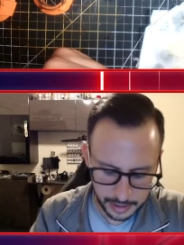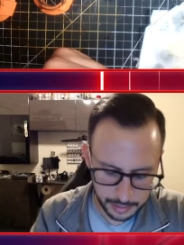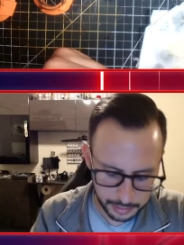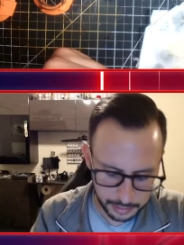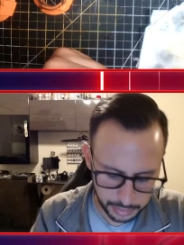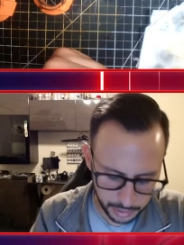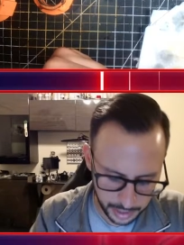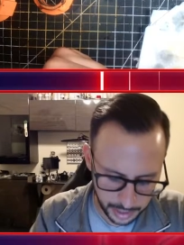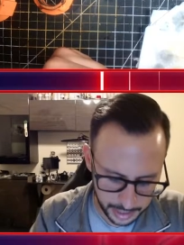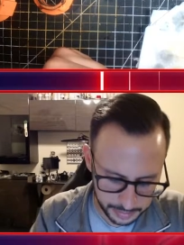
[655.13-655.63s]

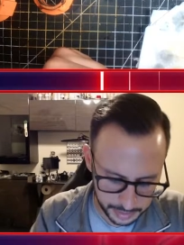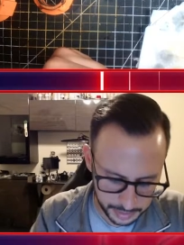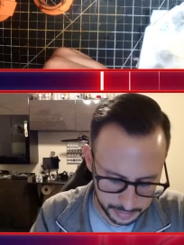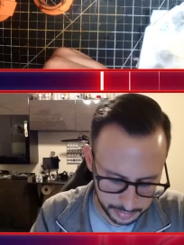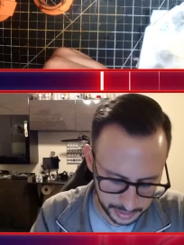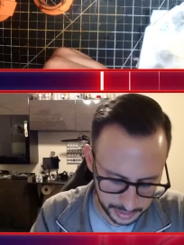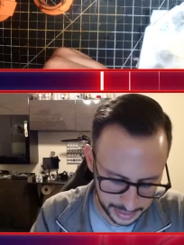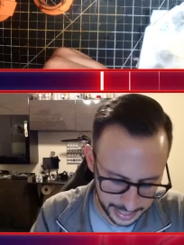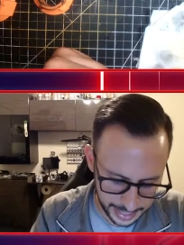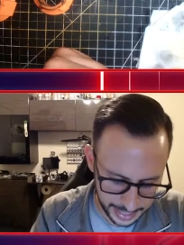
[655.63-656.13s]
primed
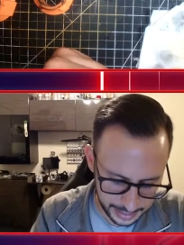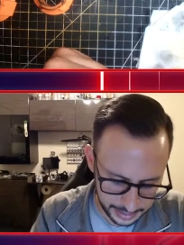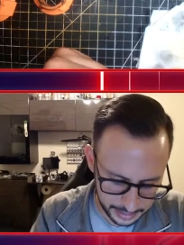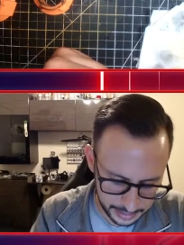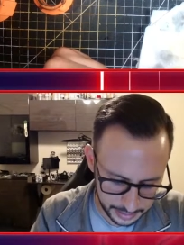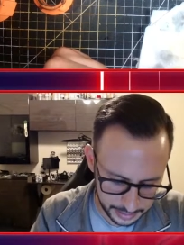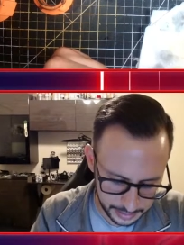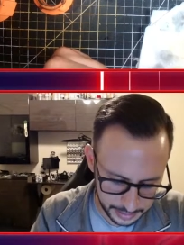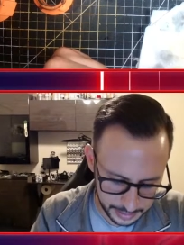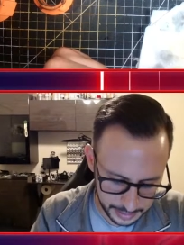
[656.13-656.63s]
black,
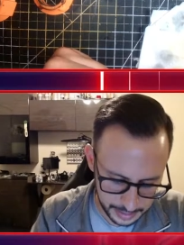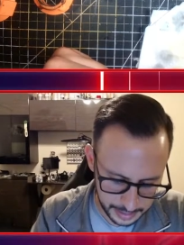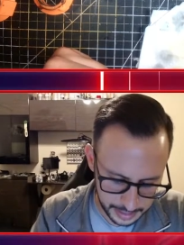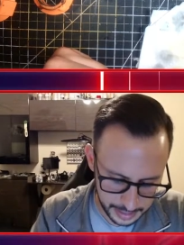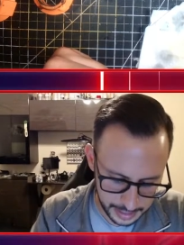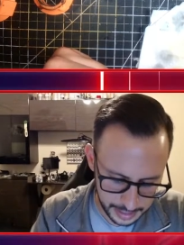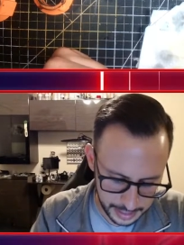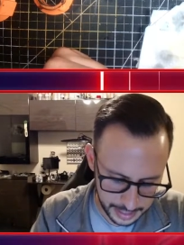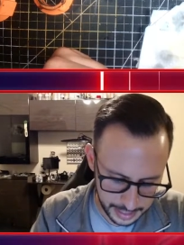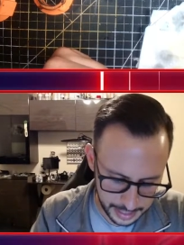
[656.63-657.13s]

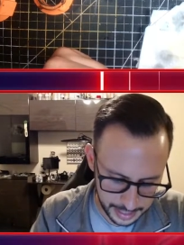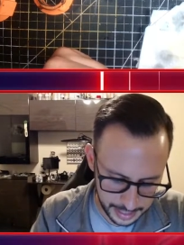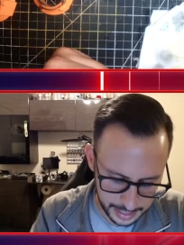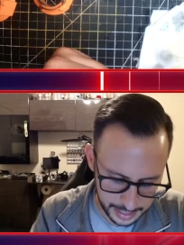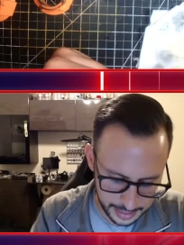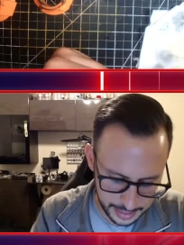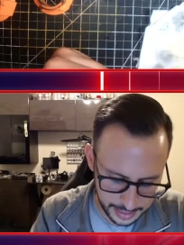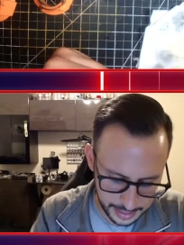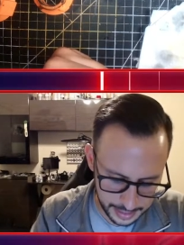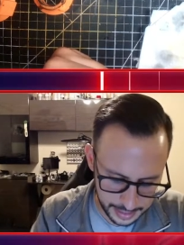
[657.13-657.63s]

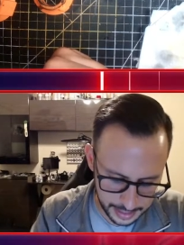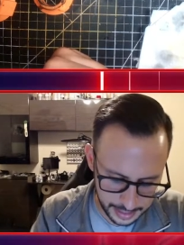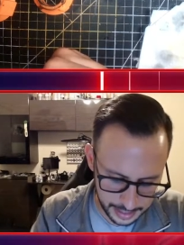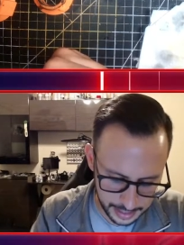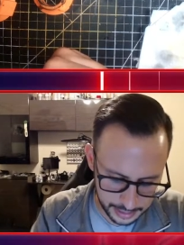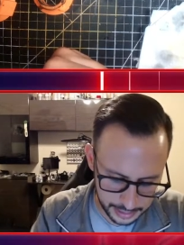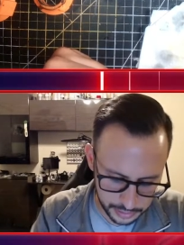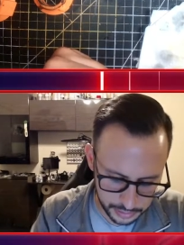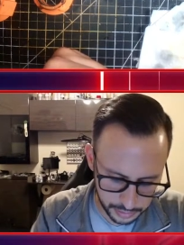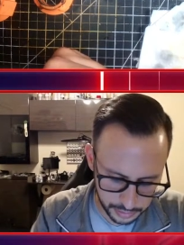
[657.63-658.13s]
and then
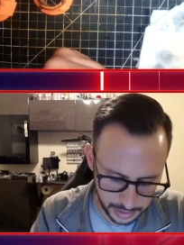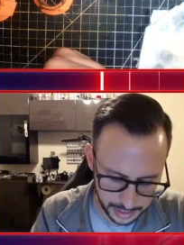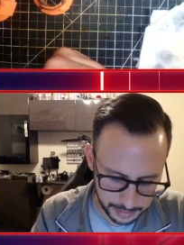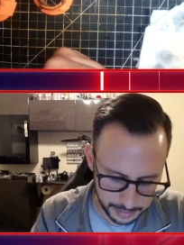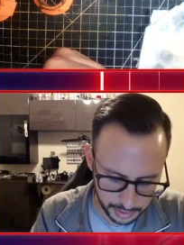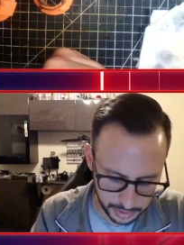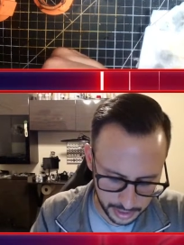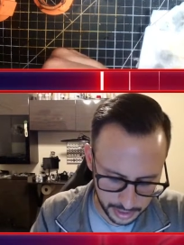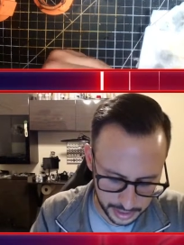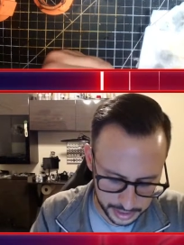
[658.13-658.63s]
I dry
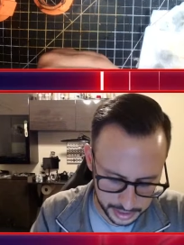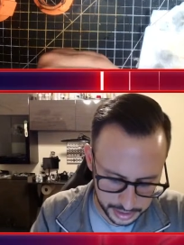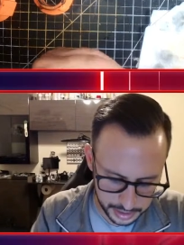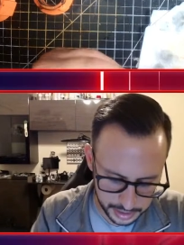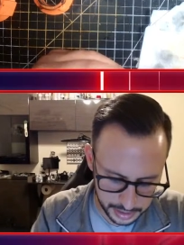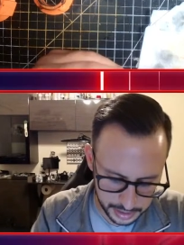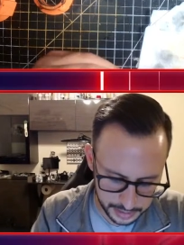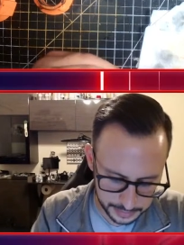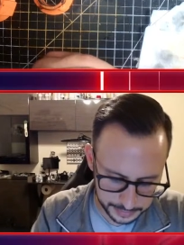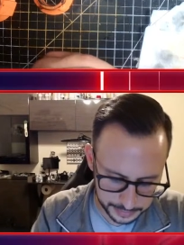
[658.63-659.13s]
brushed